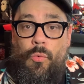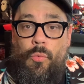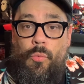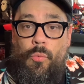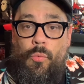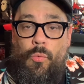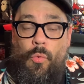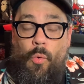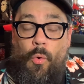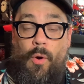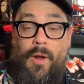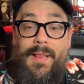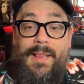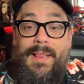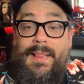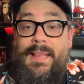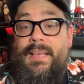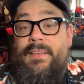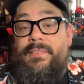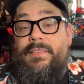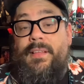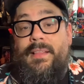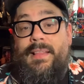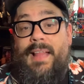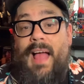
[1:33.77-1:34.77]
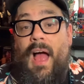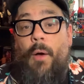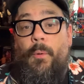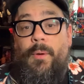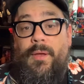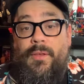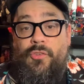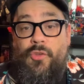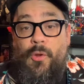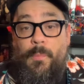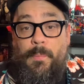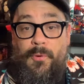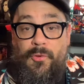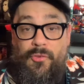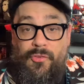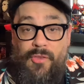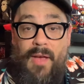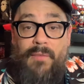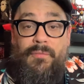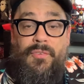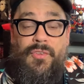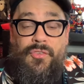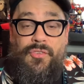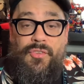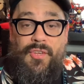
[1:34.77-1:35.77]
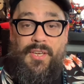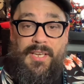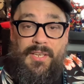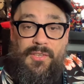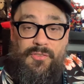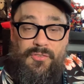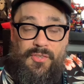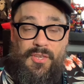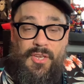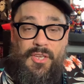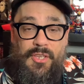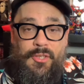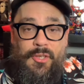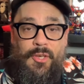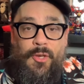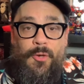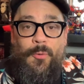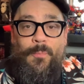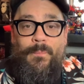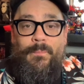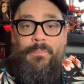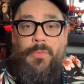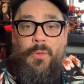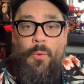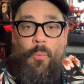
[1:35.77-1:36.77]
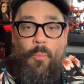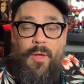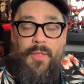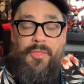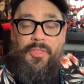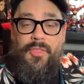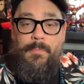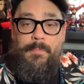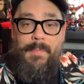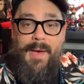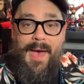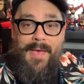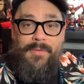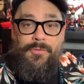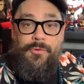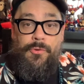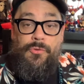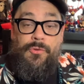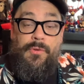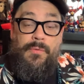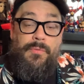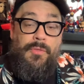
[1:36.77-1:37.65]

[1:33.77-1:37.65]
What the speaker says: or at least allowing Super 7 to continue with the Masters of the